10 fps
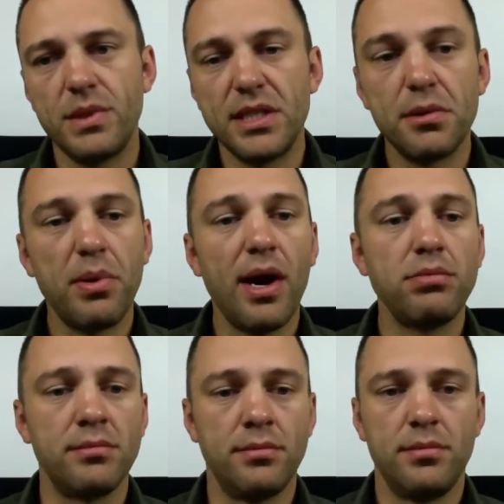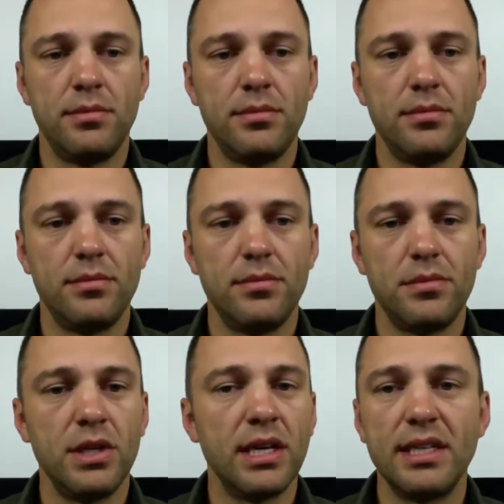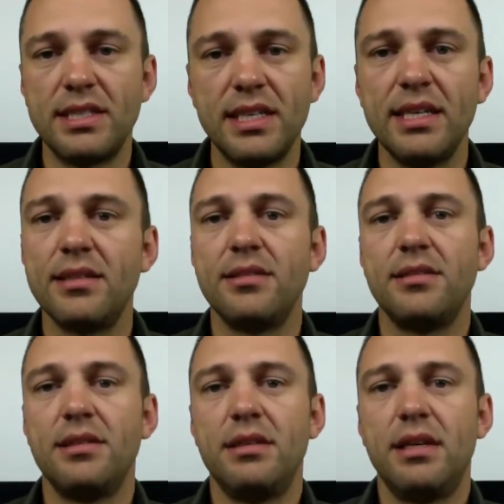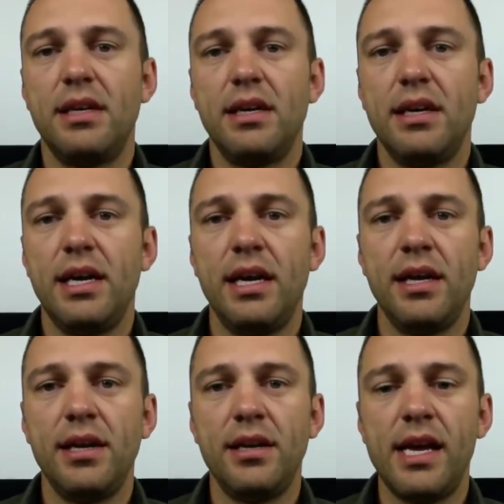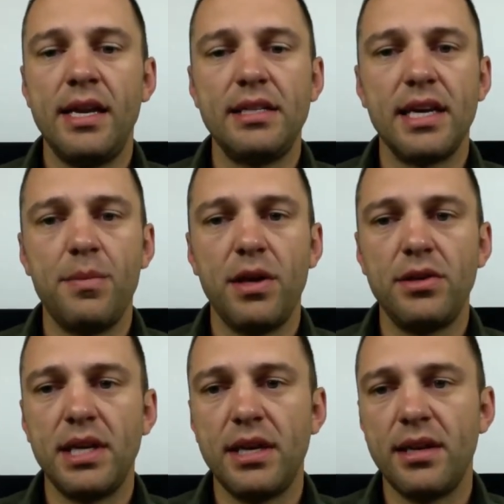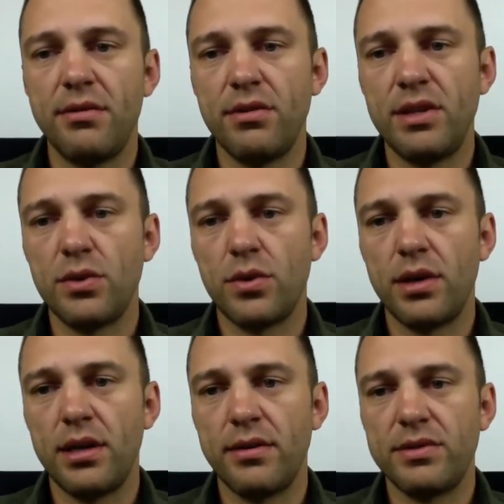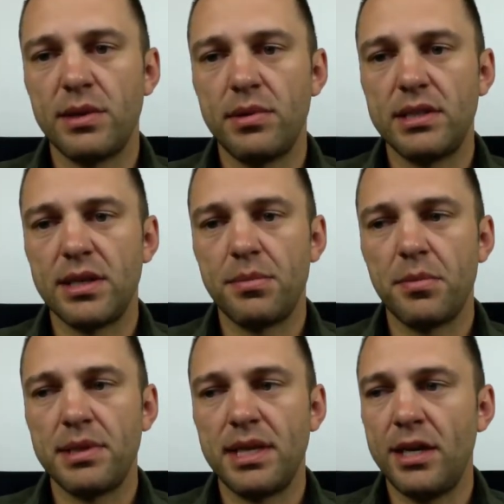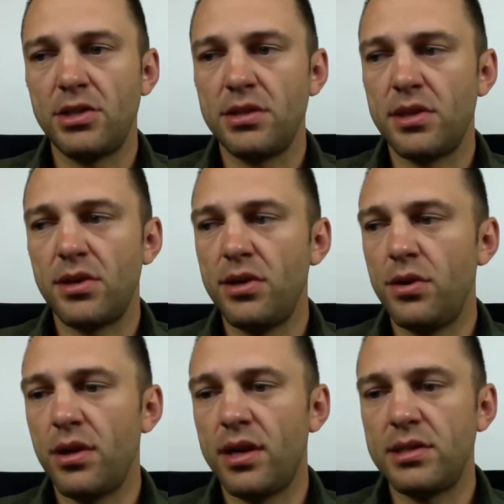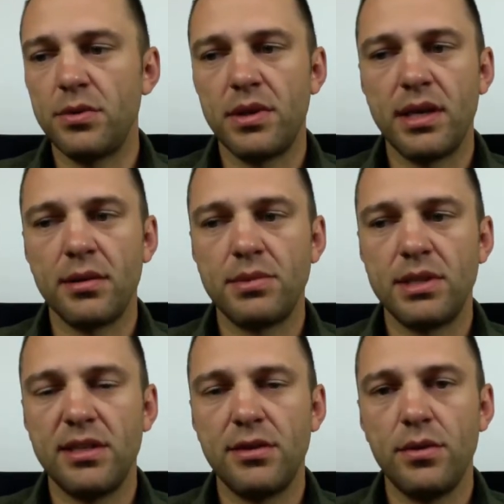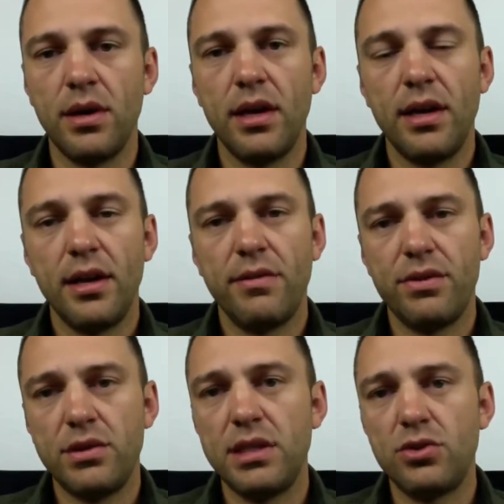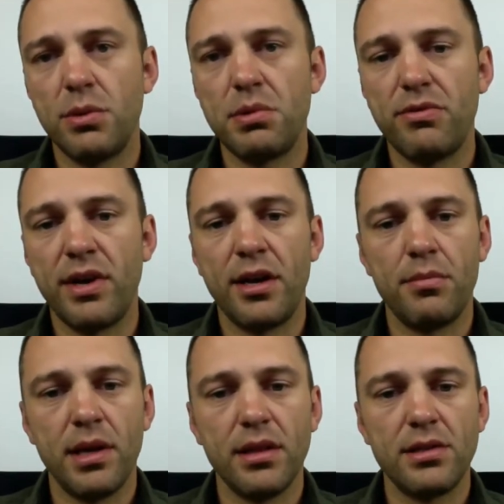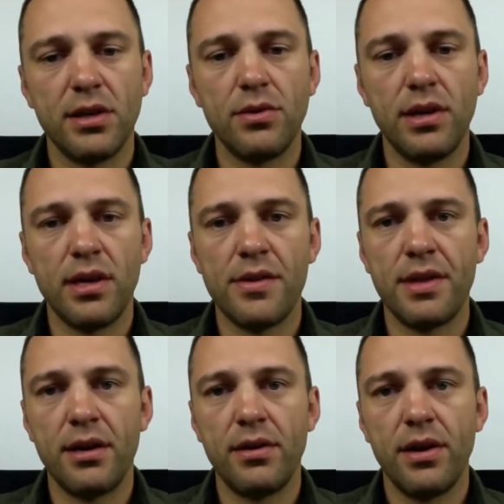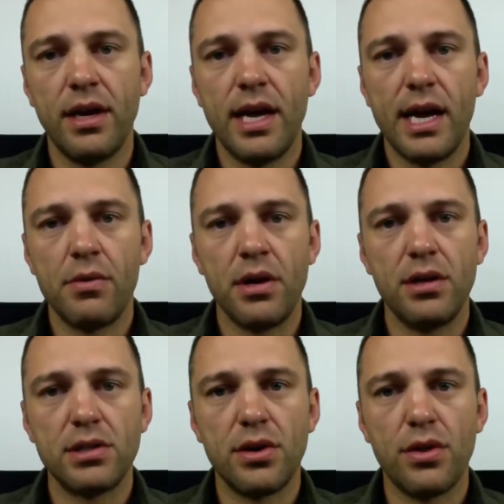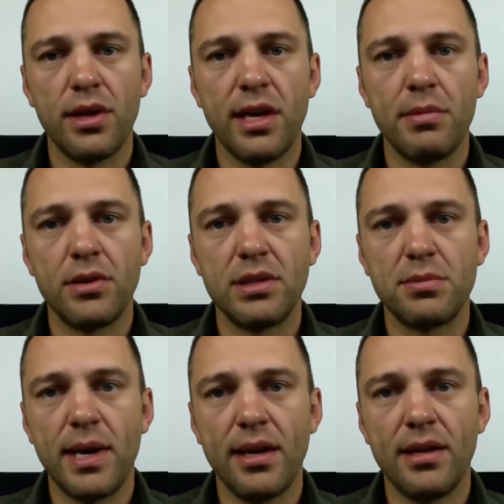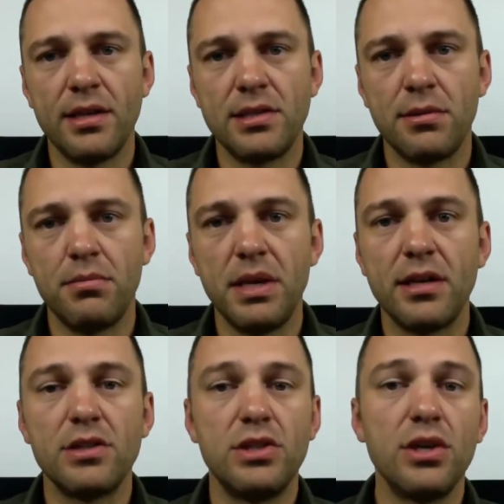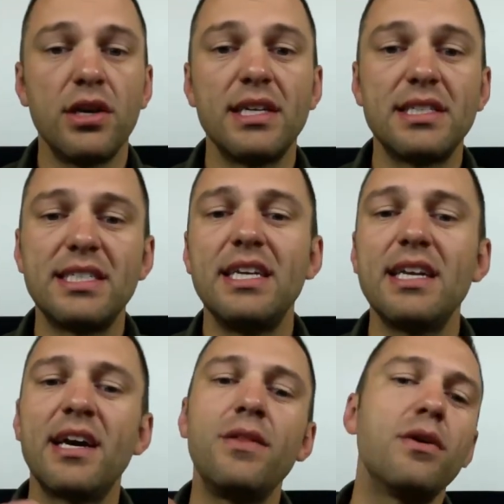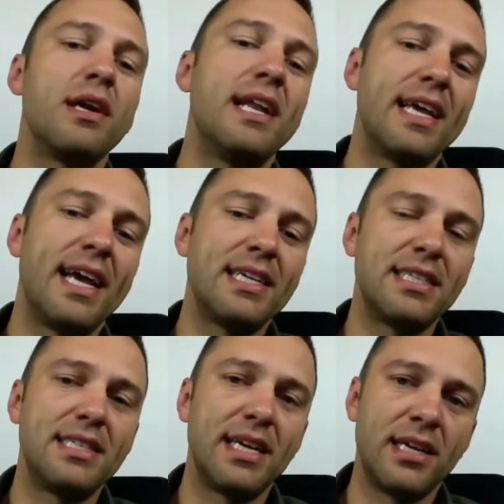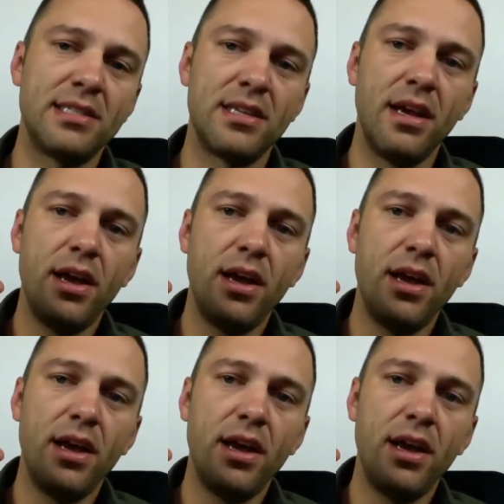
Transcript: It's a problem. You're going to see it. And anytime that you take an inventory of somebody's supplementation that they're utilizing when they come see you, if you see tryptophan or melatonin on there, I want you to start thinking about this mechanism because you're going to see it on the organic acid test.